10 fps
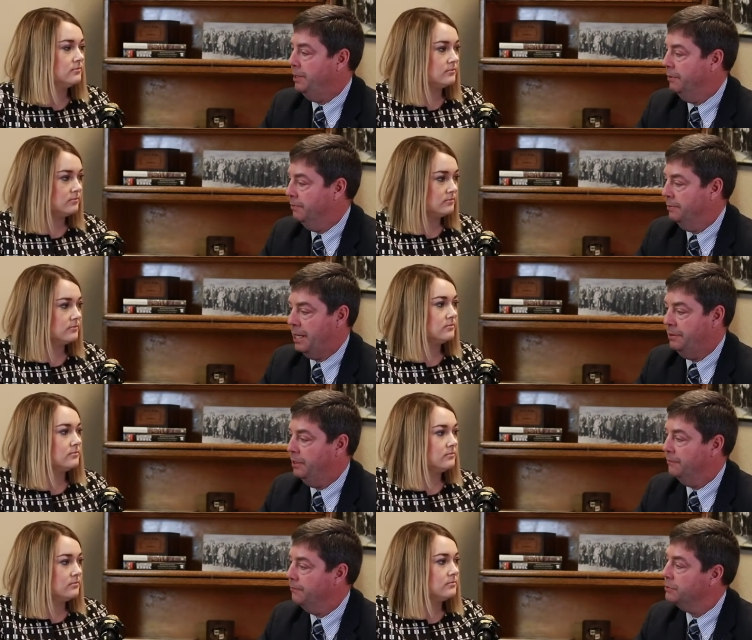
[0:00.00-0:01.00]
Speaker 1: be, I
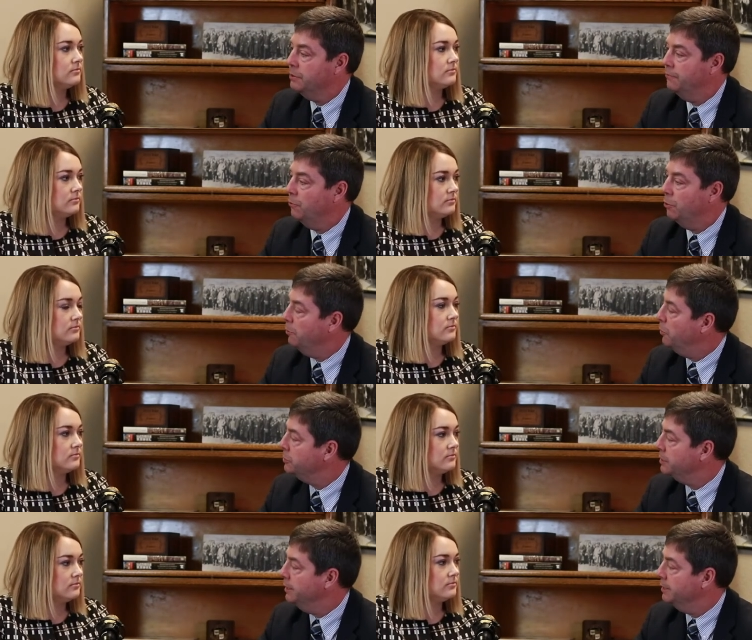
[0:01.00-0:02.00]
think, first and
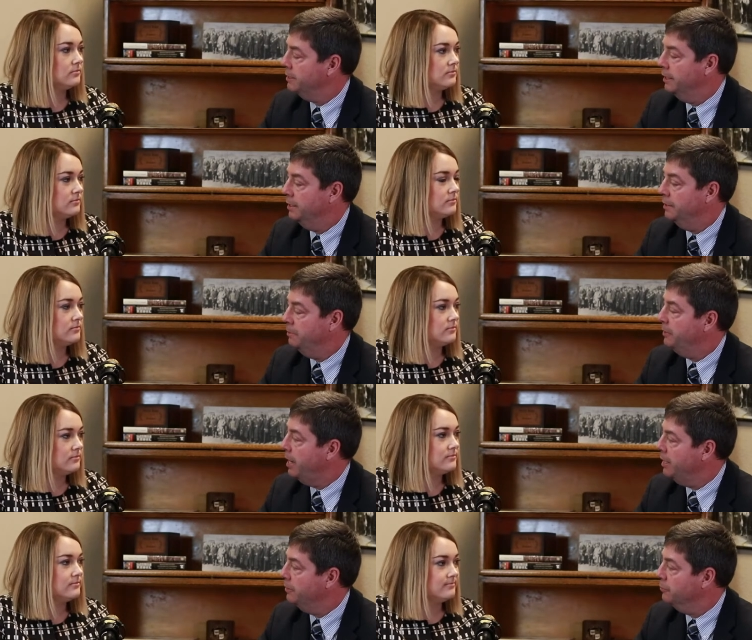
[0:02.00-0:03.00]
foremost that uh, they'll be
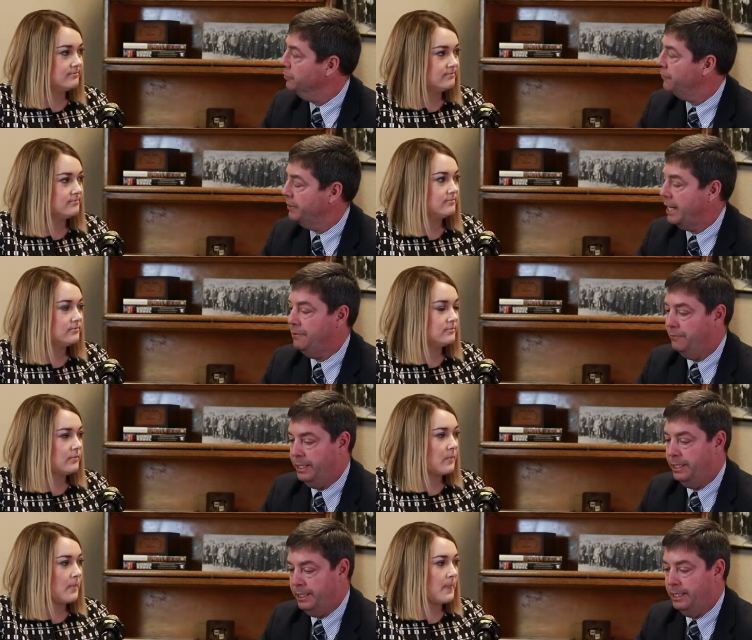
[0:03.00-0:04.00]
writing rules for that if
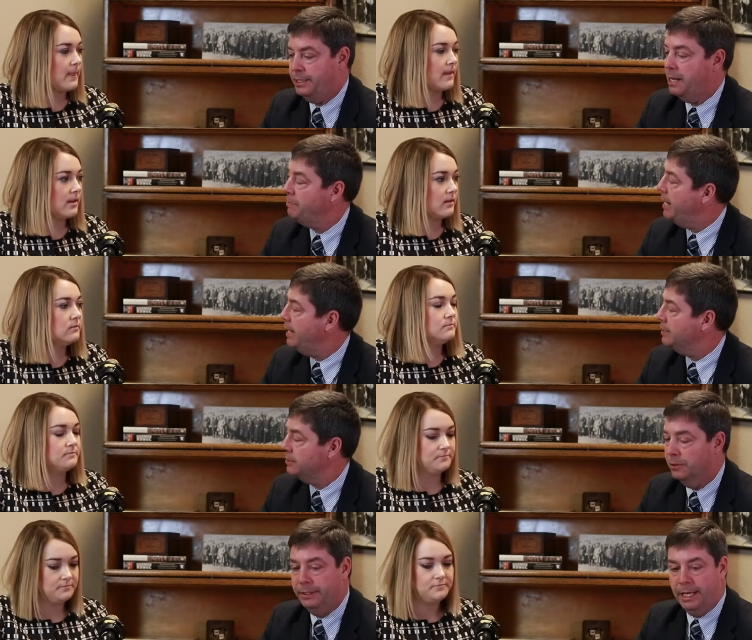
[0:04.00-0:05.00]
we can get that
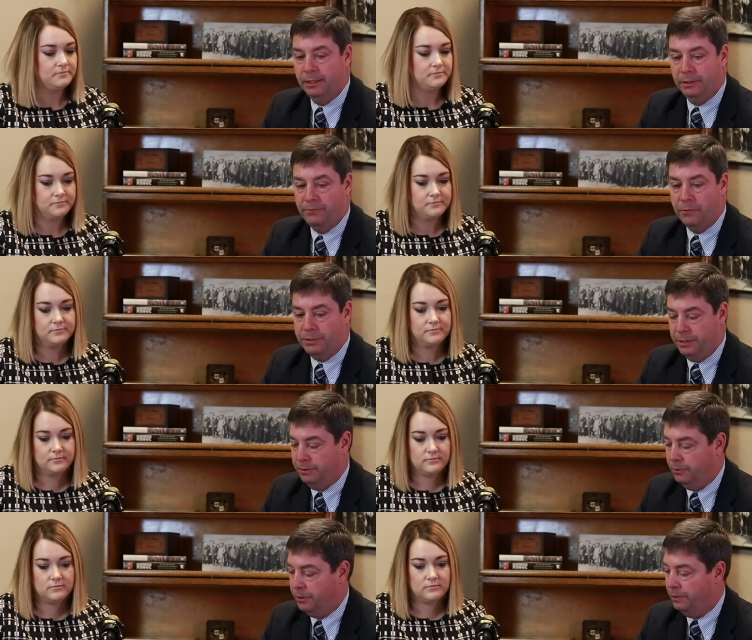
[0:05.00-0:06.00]
passed. So, yeah, look forward
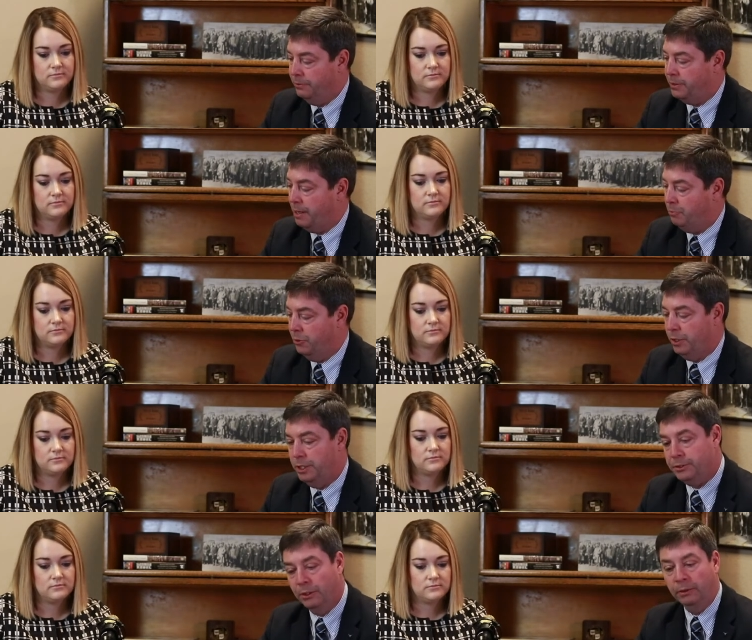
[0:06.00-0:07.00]
to working with that board
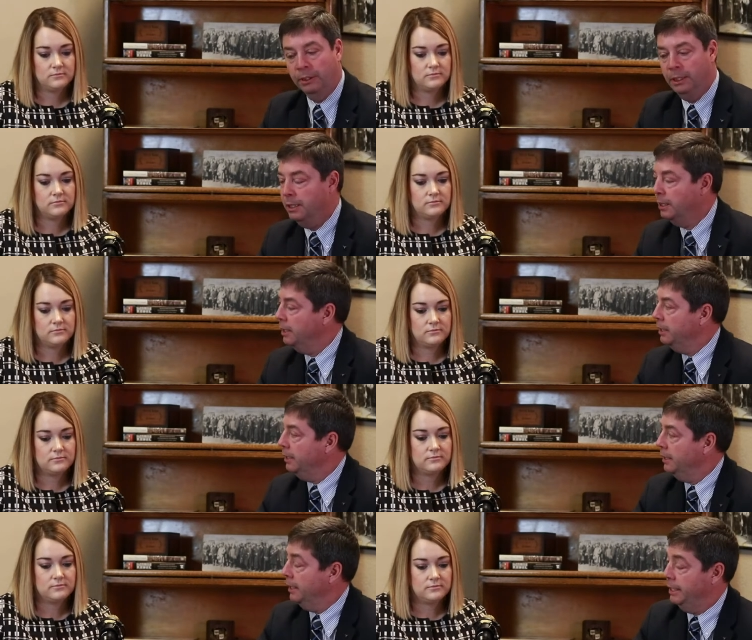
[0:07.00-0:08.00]
also.
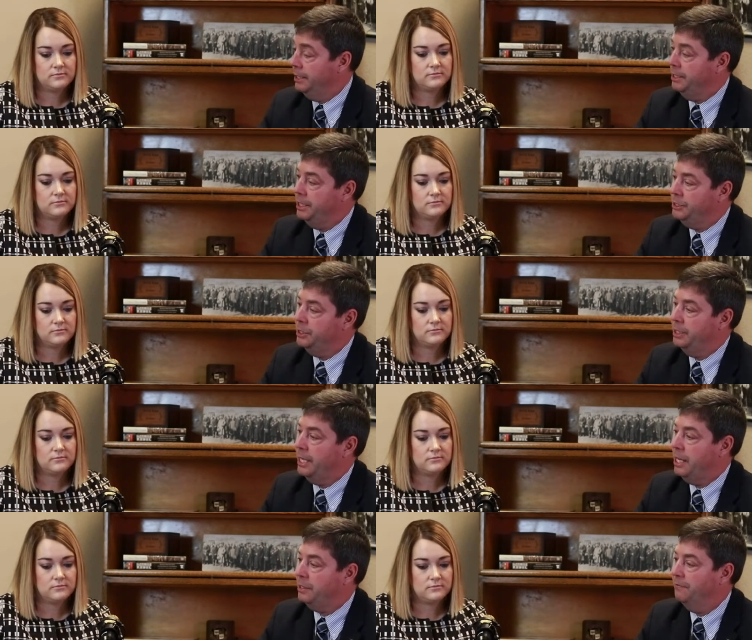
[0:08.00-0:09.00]
In addition to
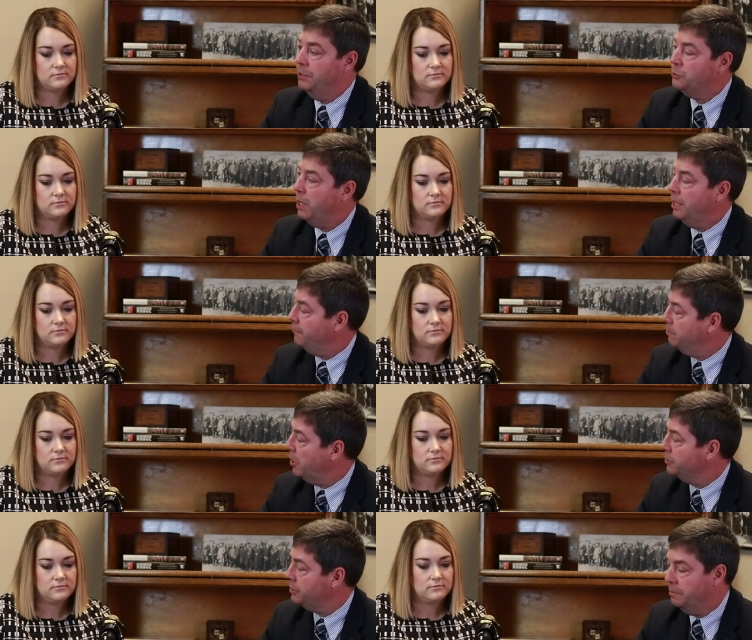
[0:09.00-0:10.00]
that, the Fish Wildlife
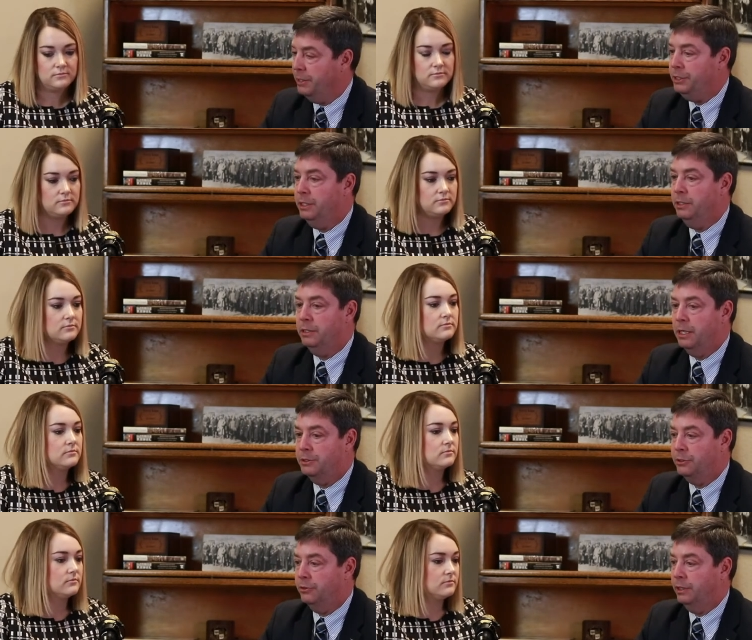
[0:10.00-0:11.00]
and Parks Commission,
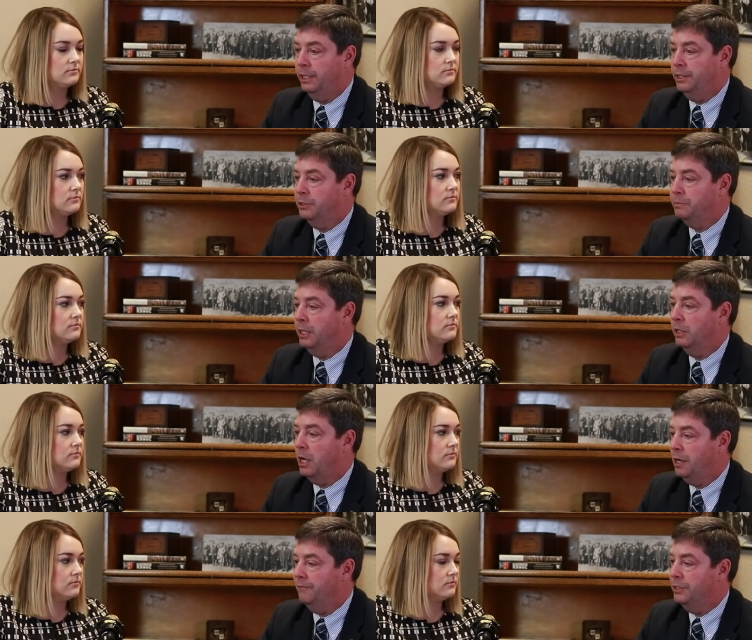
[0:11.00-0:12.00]
uh, certainly there's been a
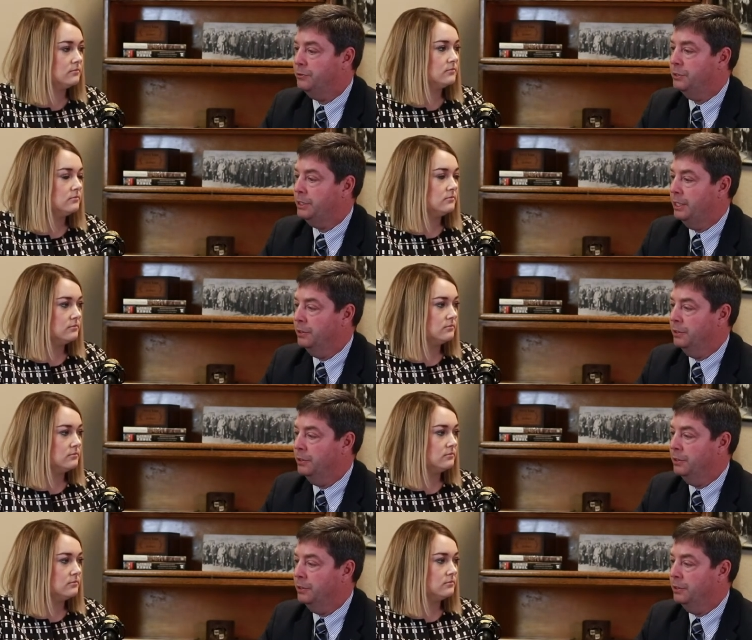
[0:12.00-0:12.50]
lot of interest